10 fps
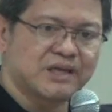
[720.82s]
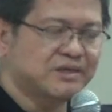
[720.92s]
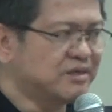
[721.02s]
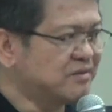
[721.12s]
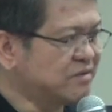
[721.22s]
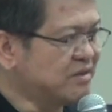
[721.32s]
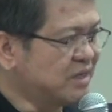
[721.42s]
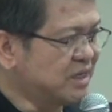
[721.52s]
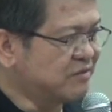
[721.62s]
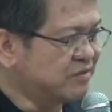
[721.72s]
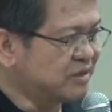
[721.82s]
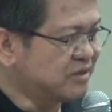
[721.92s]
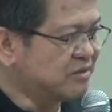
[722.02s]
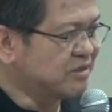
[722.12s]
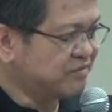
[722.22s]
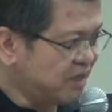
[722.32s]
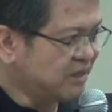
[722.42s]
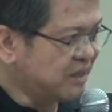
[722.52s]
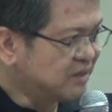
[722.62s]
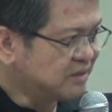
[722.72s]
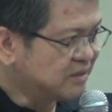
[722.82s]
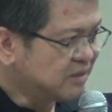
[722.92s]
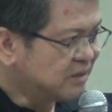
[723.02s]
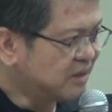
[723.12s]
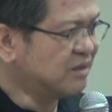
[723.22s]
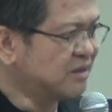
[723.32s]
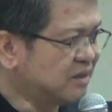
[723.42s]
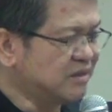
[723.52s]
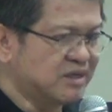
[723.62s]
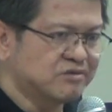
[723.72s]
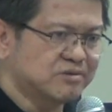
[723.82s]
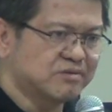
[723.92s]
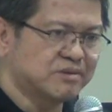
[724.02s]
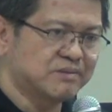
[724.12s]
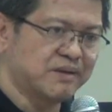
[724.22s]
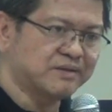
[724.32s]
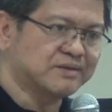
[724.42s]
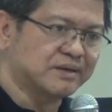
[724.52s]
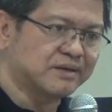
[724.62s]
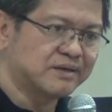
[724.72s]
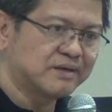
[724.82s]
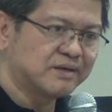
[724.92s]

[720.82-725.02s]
area of your life where you are failing and learn how to do it better.